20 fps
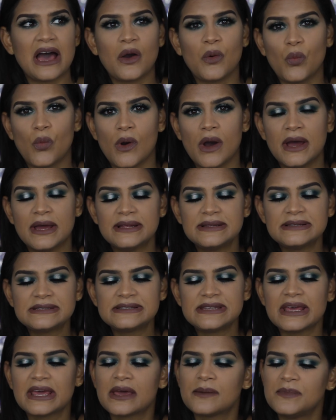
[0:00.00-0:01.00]
at once,
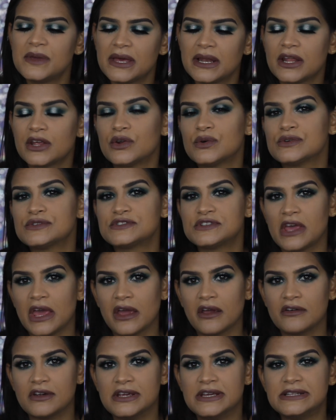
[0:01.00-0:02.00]
it could be a little
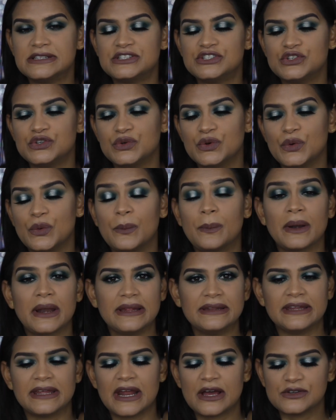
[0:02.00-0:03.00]
scary to
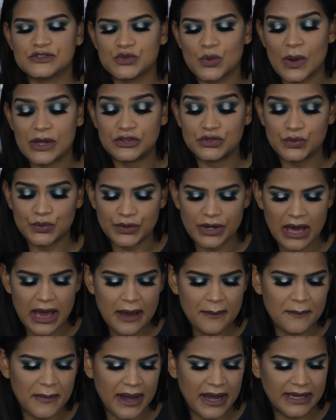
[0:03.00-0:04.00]
blend it out. So I do
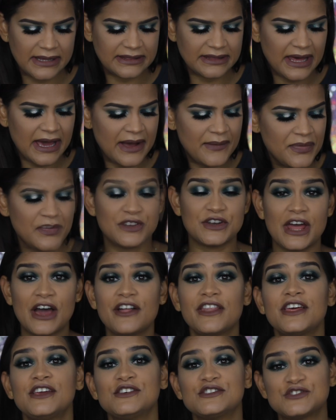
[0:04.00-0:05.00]
not mind that. So now
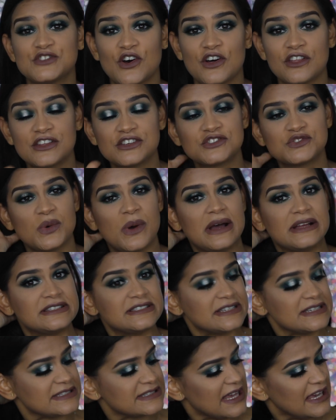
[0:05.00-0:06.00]
that you saw the
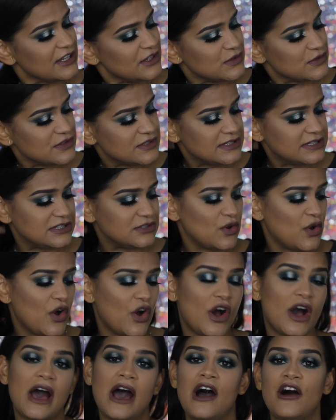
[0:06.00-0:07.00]
swatches and you
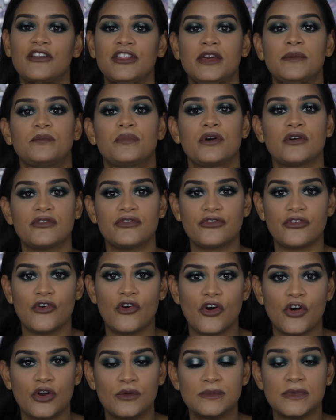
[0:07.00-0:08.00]
saw how they
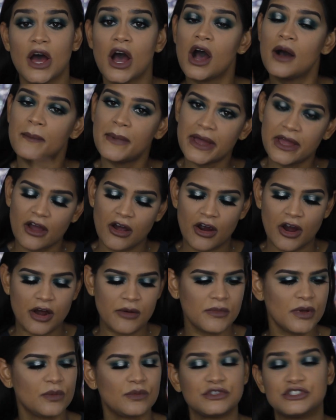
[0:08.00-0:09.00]
performed on my
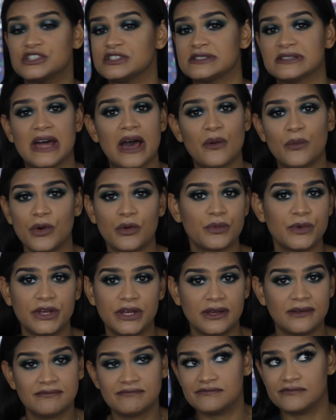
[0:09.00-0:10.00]
arm, which is not where
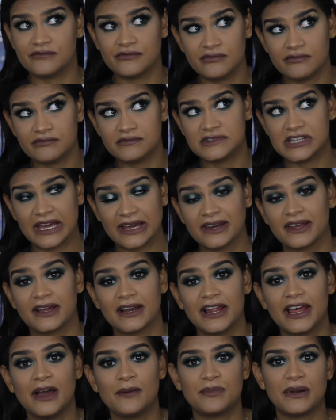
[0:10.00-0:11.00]
we
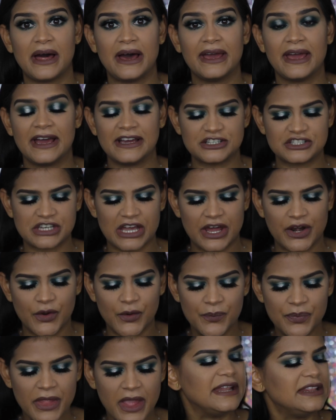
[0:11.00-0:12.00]
technically apply
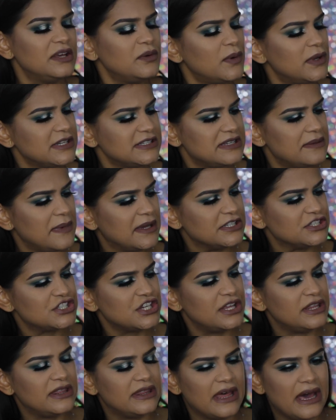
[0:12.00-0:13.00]
eyeshadow, I did wanted to
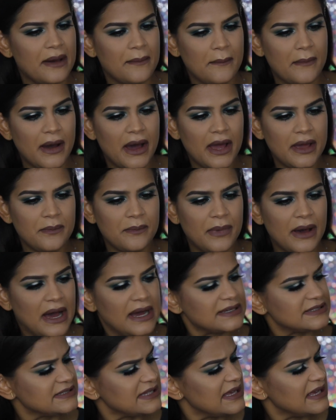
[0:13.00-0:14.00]
mention that my
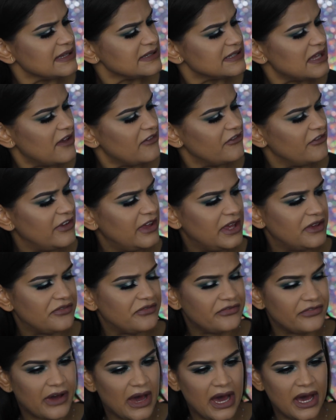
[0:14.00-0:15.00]
box says
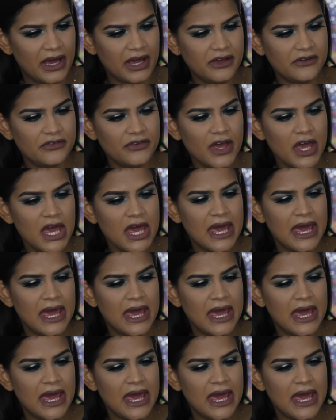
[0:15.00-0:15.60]
V5,